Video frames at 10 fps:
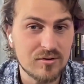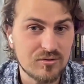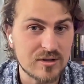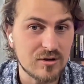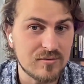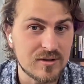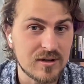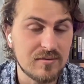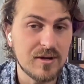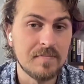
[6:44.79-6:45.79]
tried to over
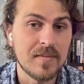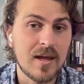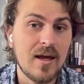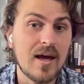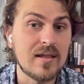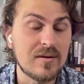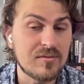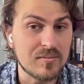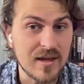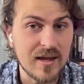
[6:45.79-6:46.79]
deliver. And then
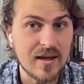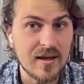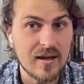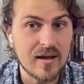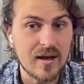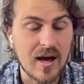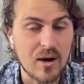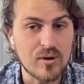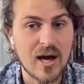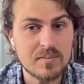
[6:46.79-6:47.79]
from there, I
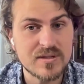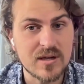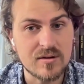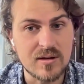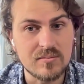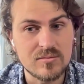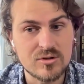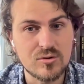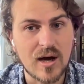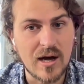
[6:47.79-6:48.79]
would upsell them
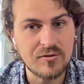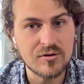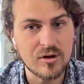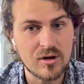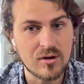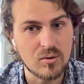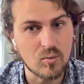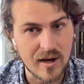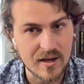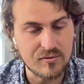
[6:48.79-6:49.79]
to $100
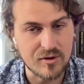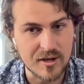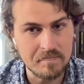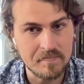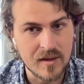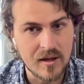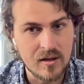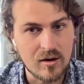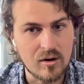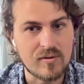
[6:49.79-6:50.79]
wireframe
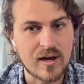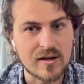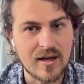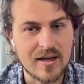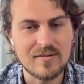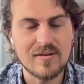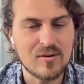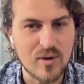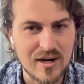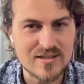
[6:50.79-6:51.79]
of like, and
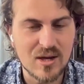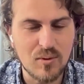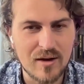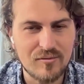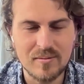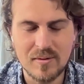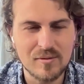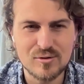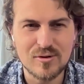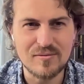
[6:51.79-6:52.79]
when I say wireframe, I'm
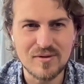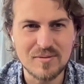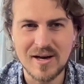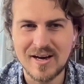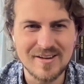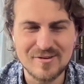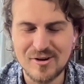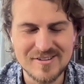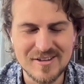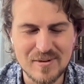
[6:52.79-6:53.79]
not talking Figma. I had no
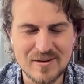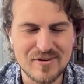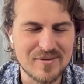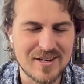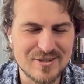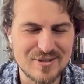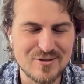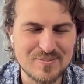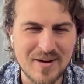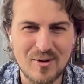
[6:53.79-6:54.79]
idea about Figma. I just
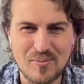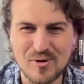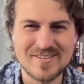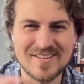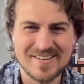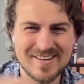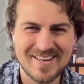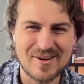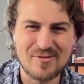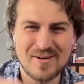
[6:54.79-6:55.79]
used PowerPoint and
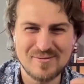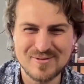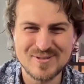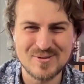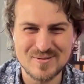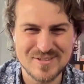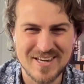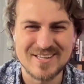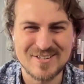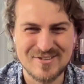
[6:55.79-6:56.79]
like a rough sort of
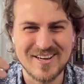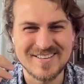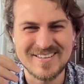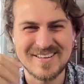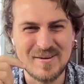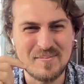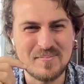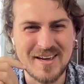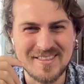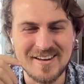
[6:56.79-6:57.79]
sketch, right,
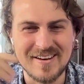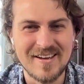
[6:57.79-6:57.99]
back then,